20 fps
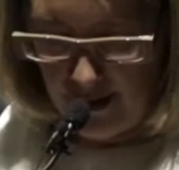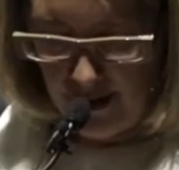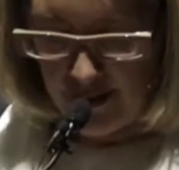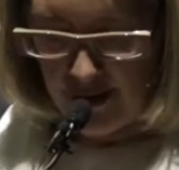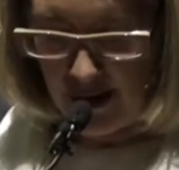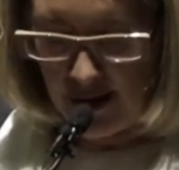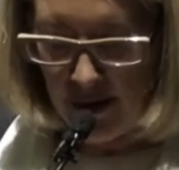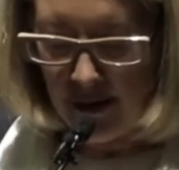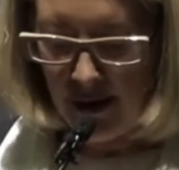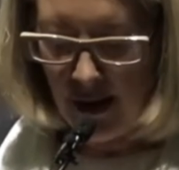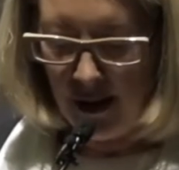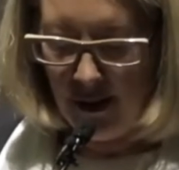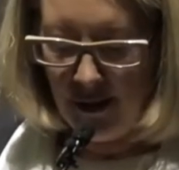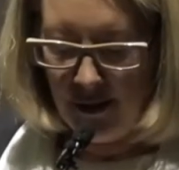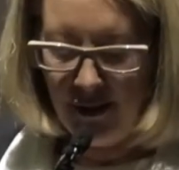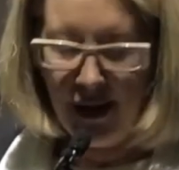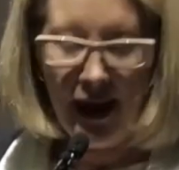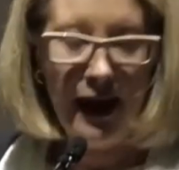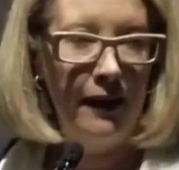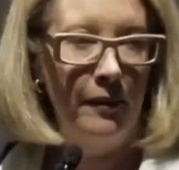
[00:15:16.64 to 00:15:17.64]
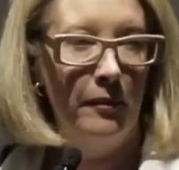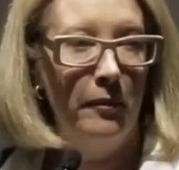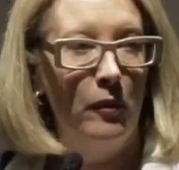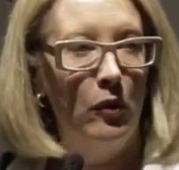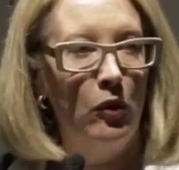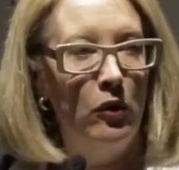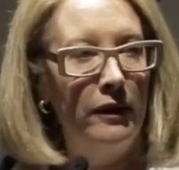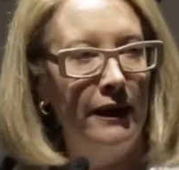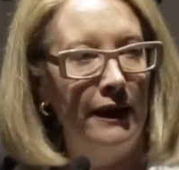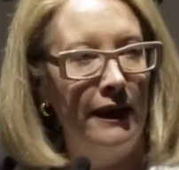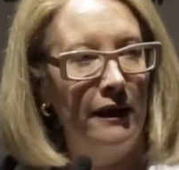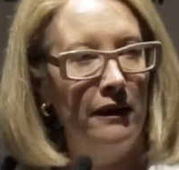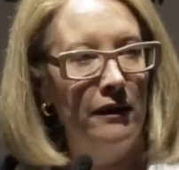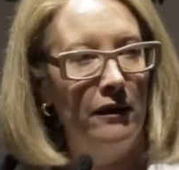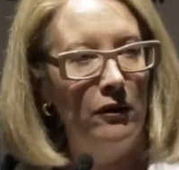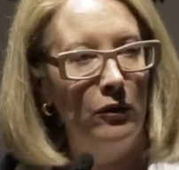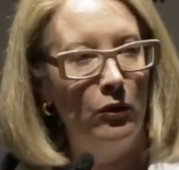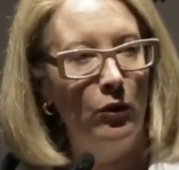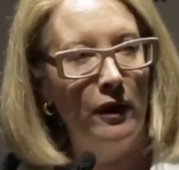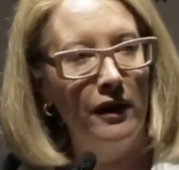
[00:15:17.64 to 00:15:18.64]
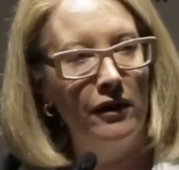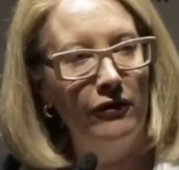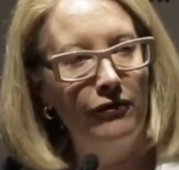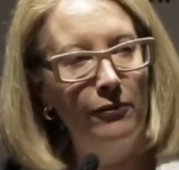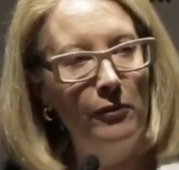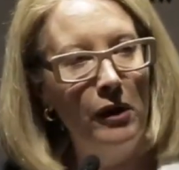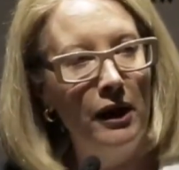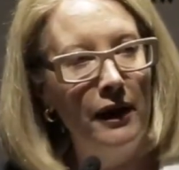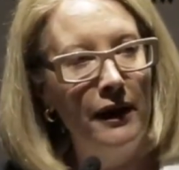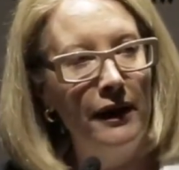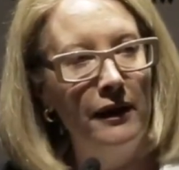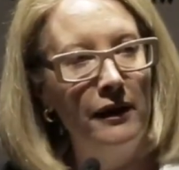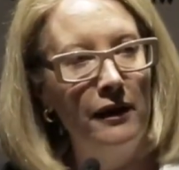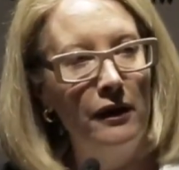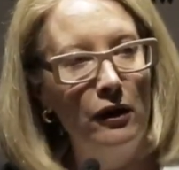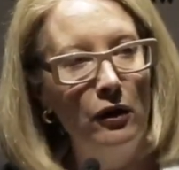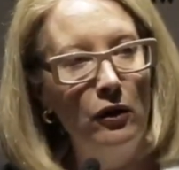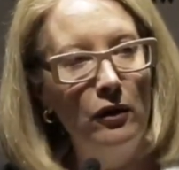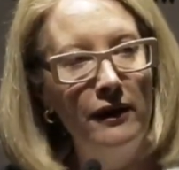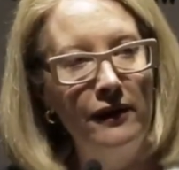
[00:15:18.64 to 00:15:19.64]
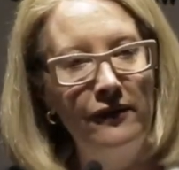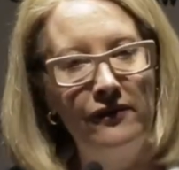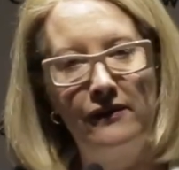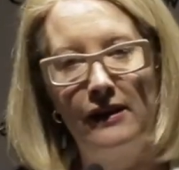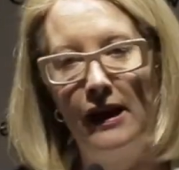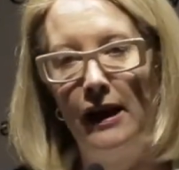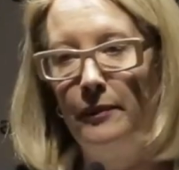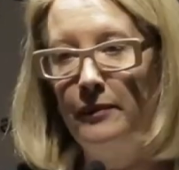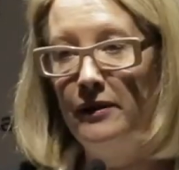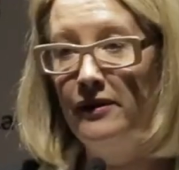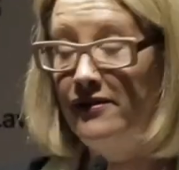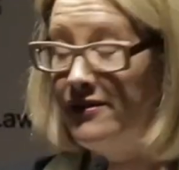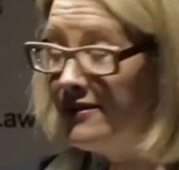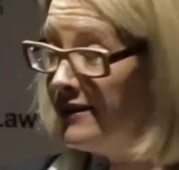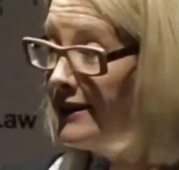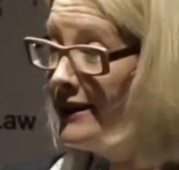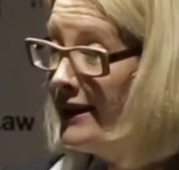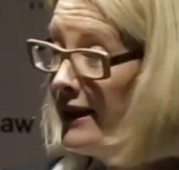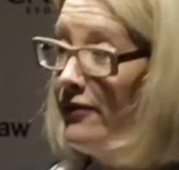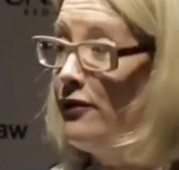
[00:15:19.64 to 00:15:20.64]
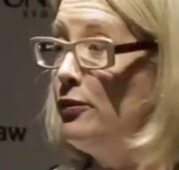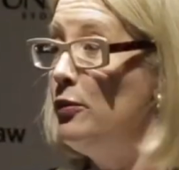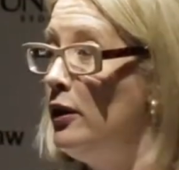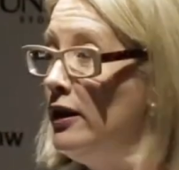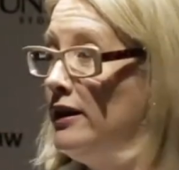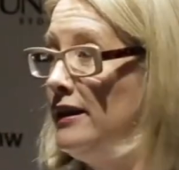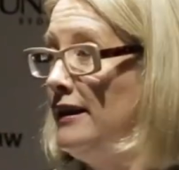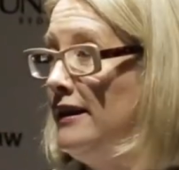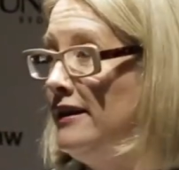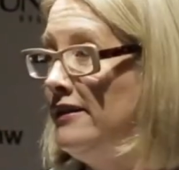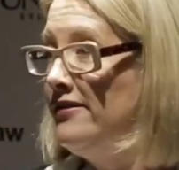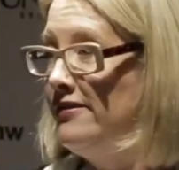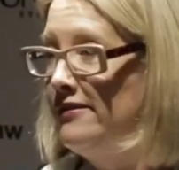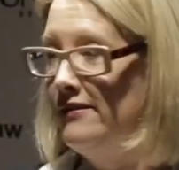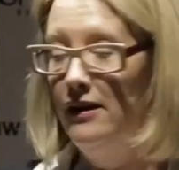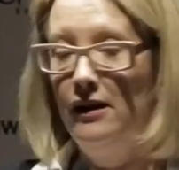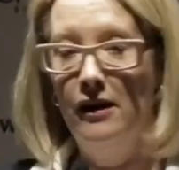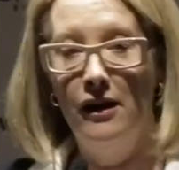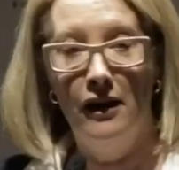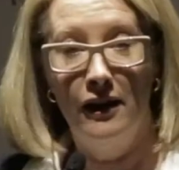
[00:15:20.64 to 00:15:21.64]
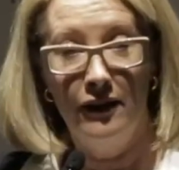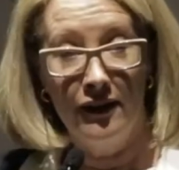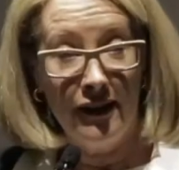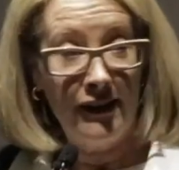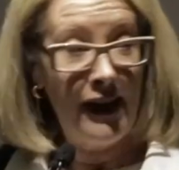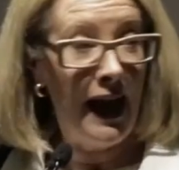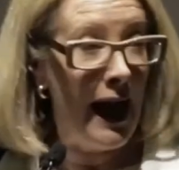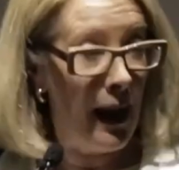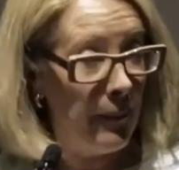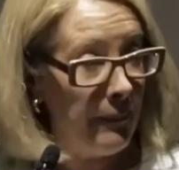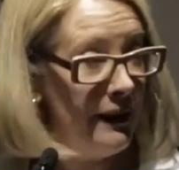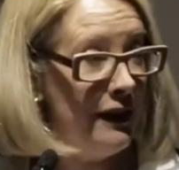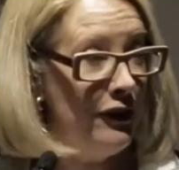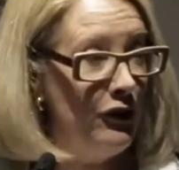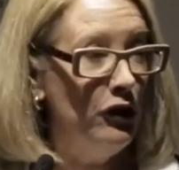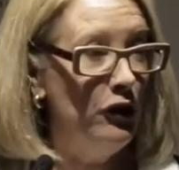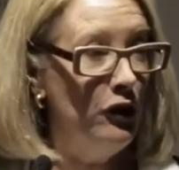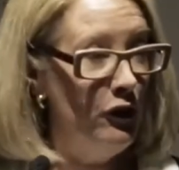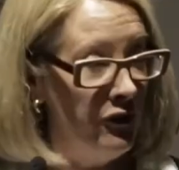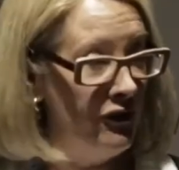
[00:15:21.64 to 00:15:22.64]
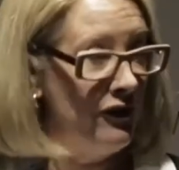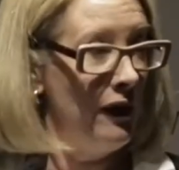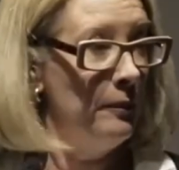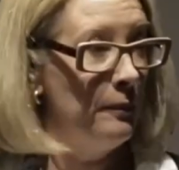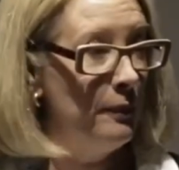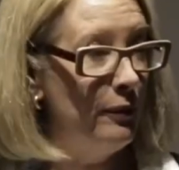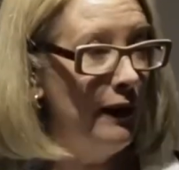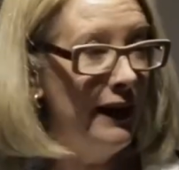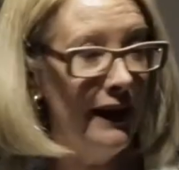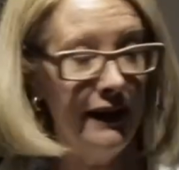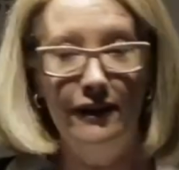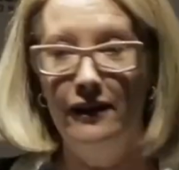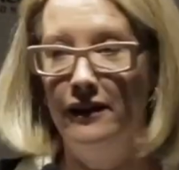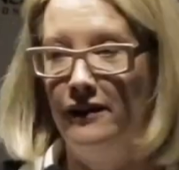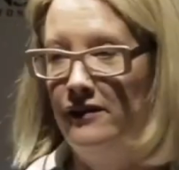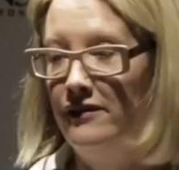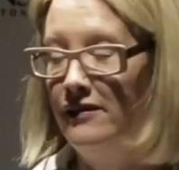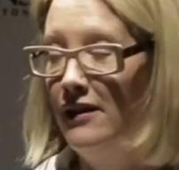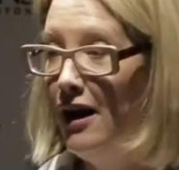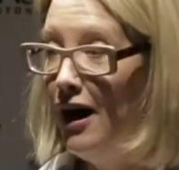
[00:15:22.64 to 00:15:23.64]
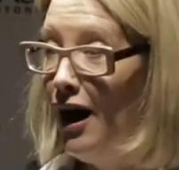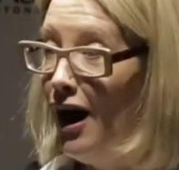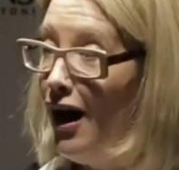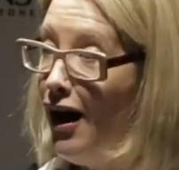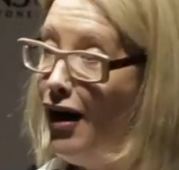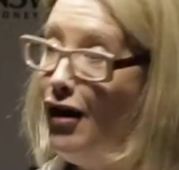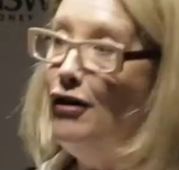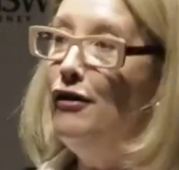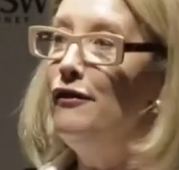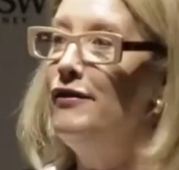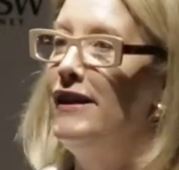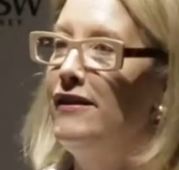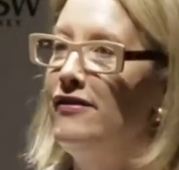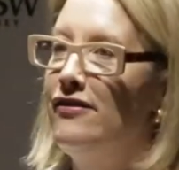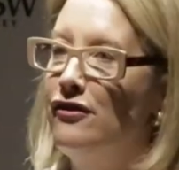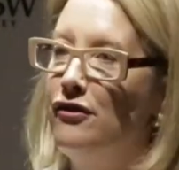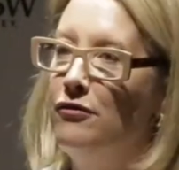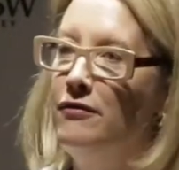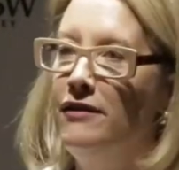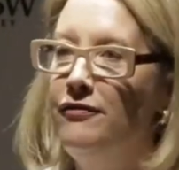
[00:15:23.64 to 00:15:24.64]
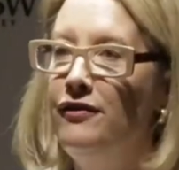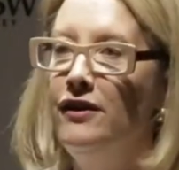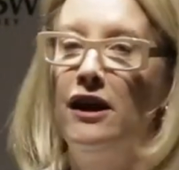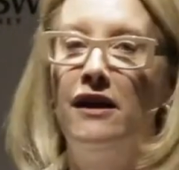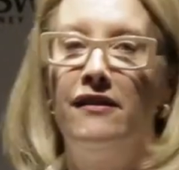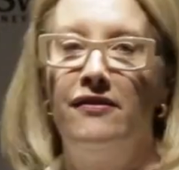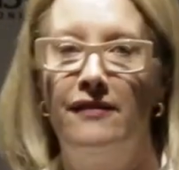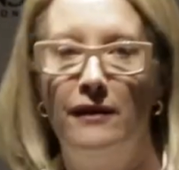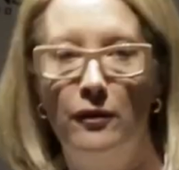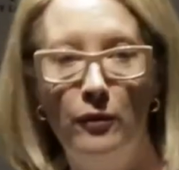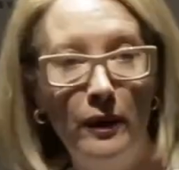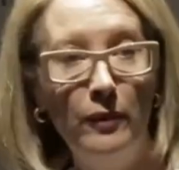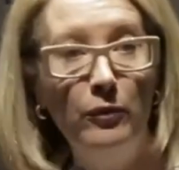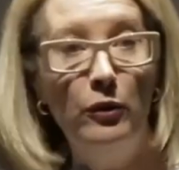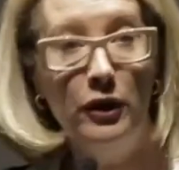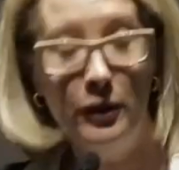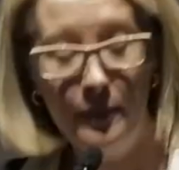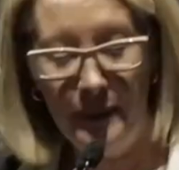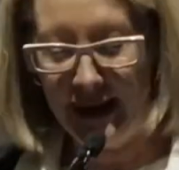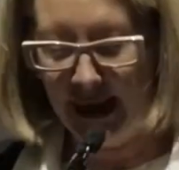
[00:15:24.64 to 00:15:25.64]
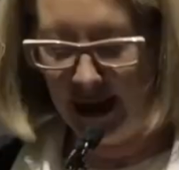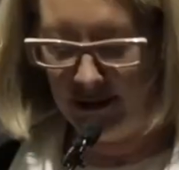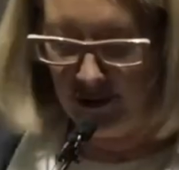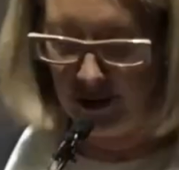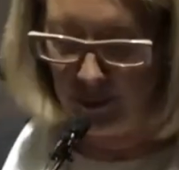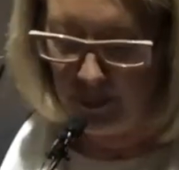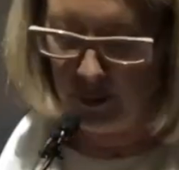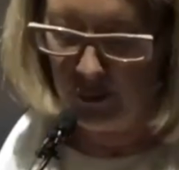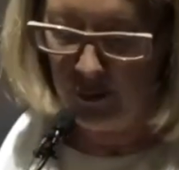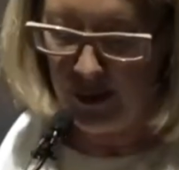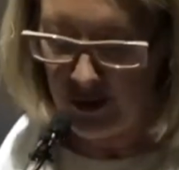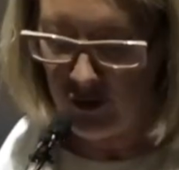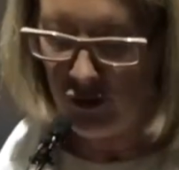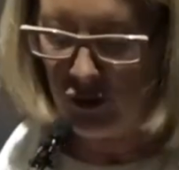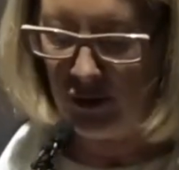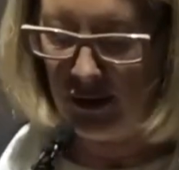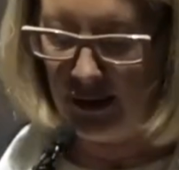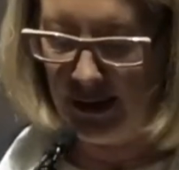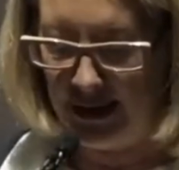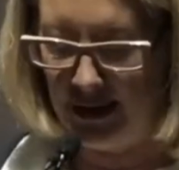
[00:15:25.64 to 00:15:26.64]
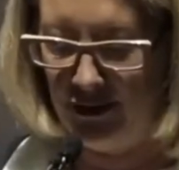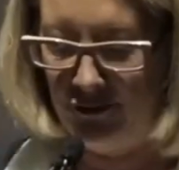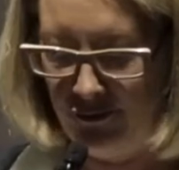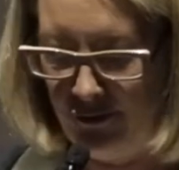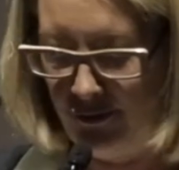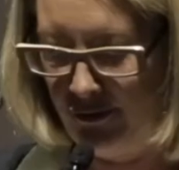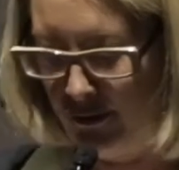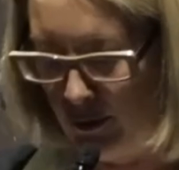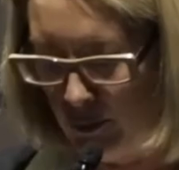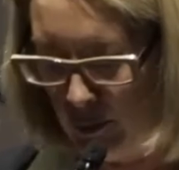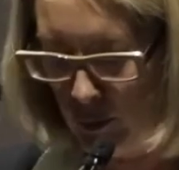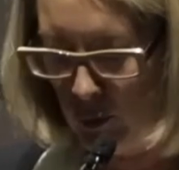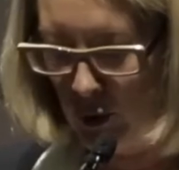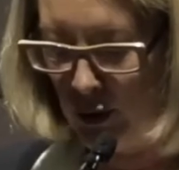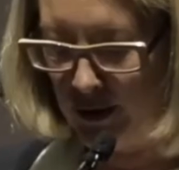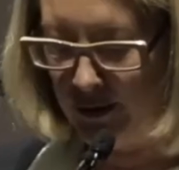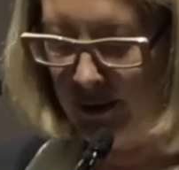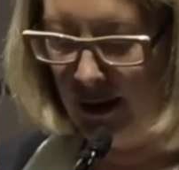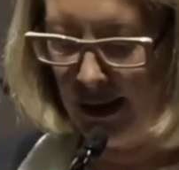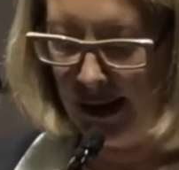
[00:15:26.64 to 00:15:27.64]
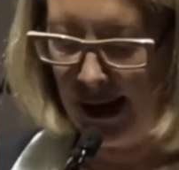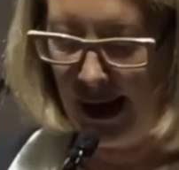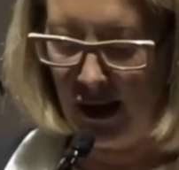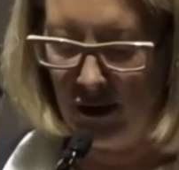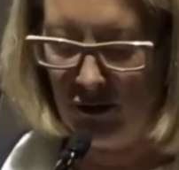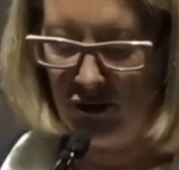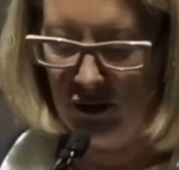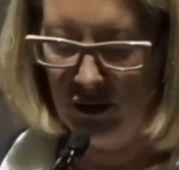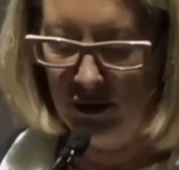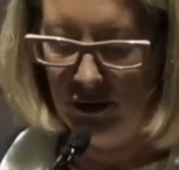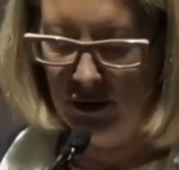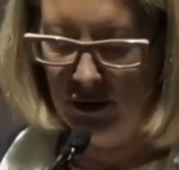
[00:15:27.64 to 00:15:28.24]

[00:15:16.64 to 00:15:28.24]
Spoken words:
Then that morning, one of my lawyers came in and said, "Guess what, Liz? Happy news, I'm pregnant." "Oh, that's terrific," I said. "When will you be having parental leave?" So we worked that out.